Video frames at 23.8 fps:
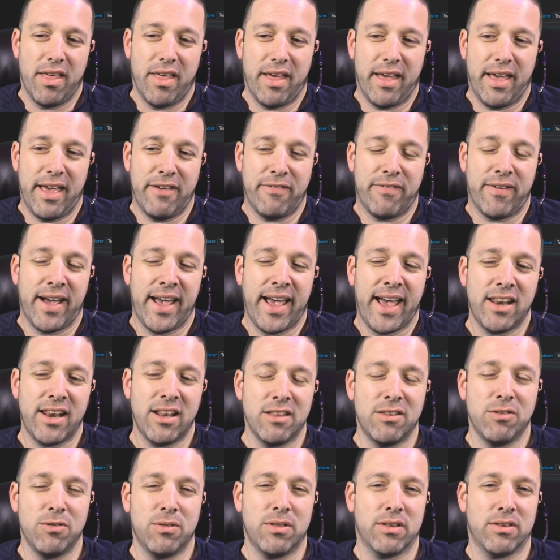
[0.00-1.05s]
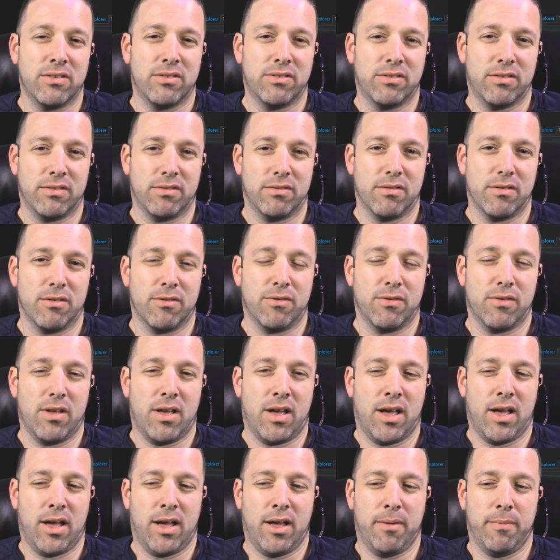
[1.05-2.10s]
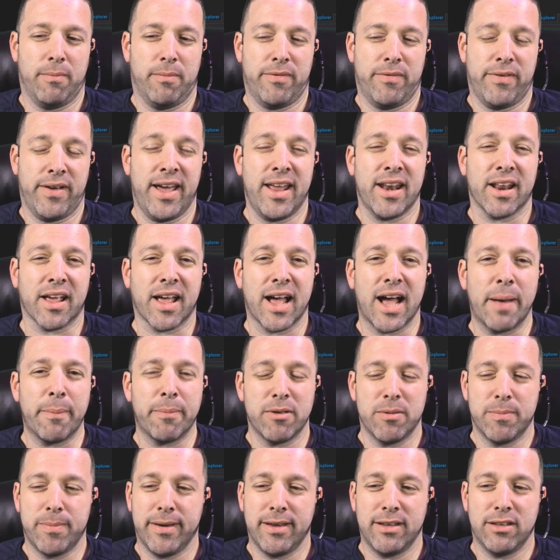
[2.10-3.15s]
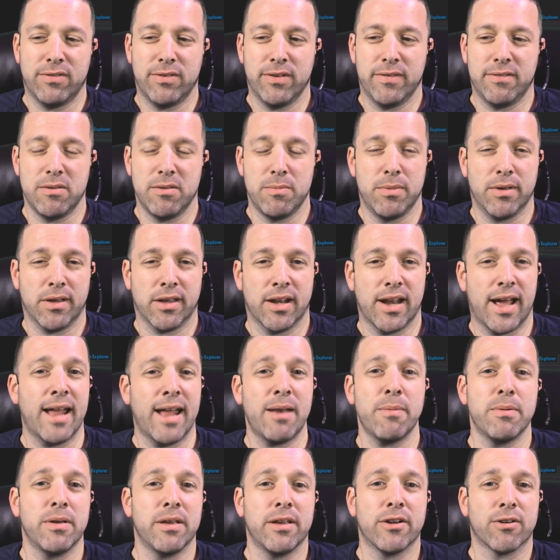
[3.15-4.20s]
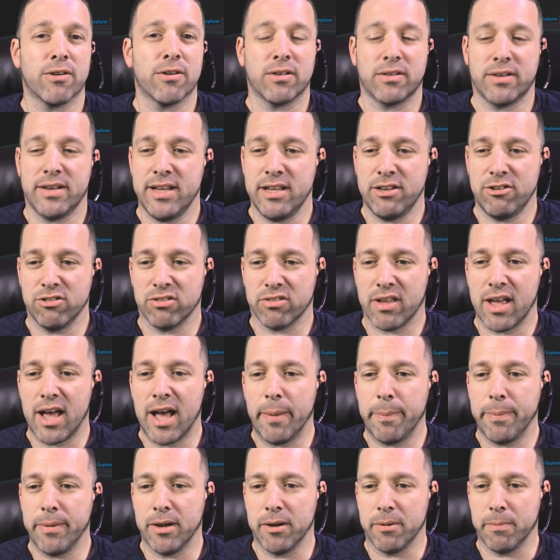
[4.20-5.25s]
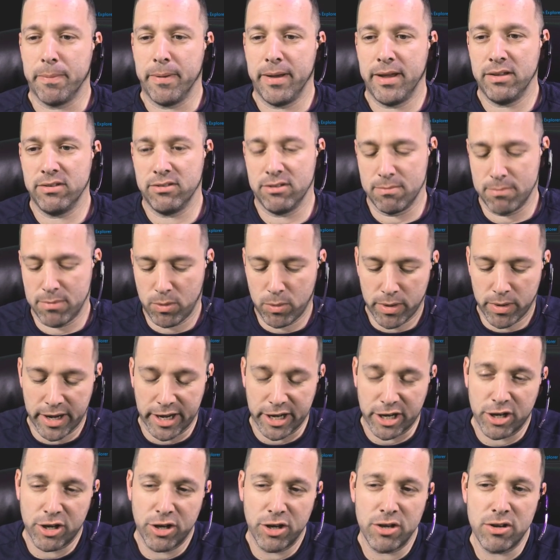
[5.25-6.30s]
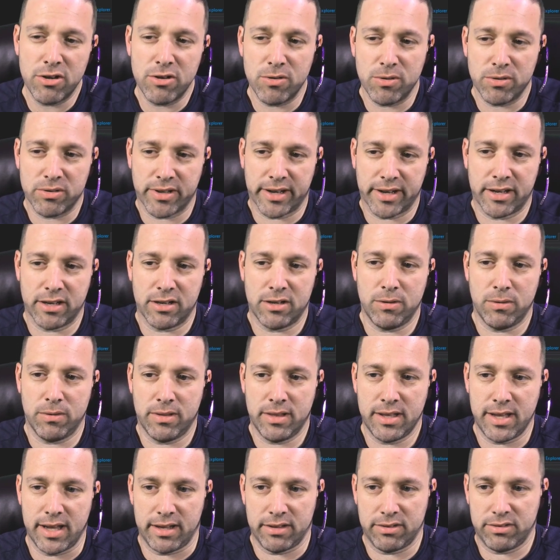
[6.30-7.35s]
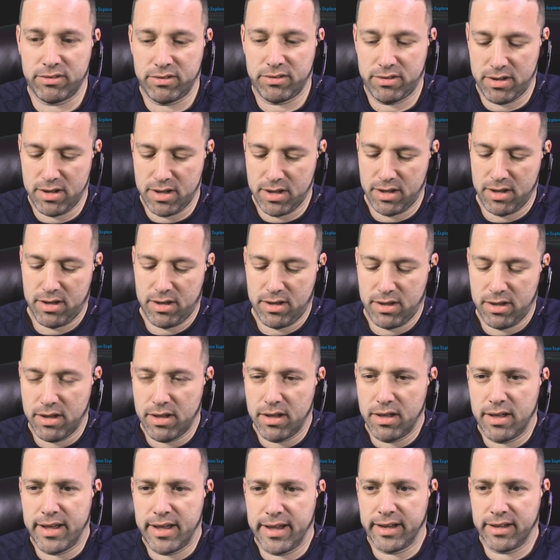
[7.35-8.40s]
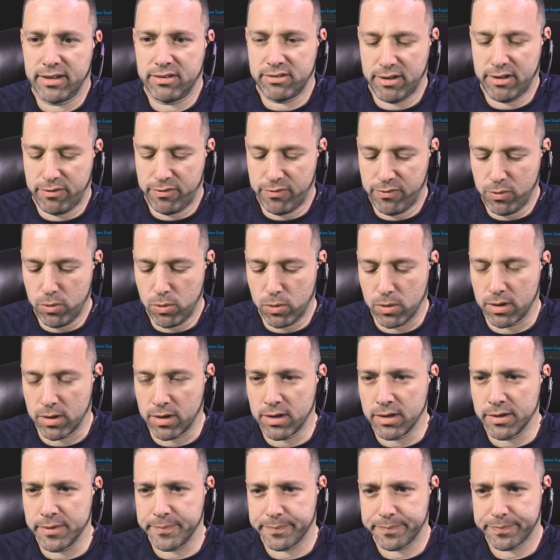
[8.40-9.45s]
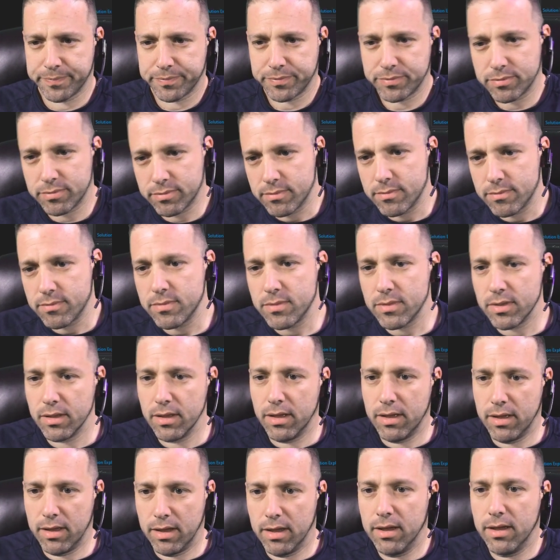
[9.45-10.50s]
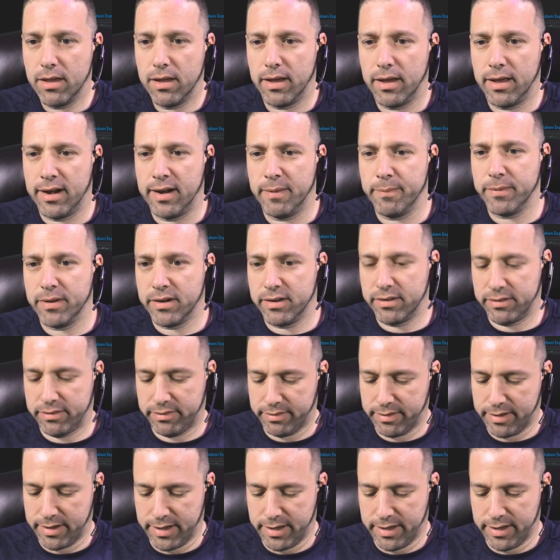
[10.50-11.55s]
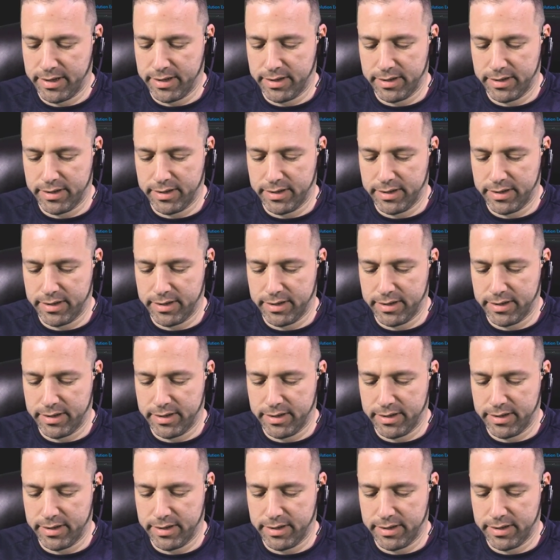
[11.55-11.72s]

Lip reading: If I had to do this, if I had to copy and paste 50 million, I'd be here all day just copying and pasting. But what I could do is I could do this. I could say for, and I'm going to say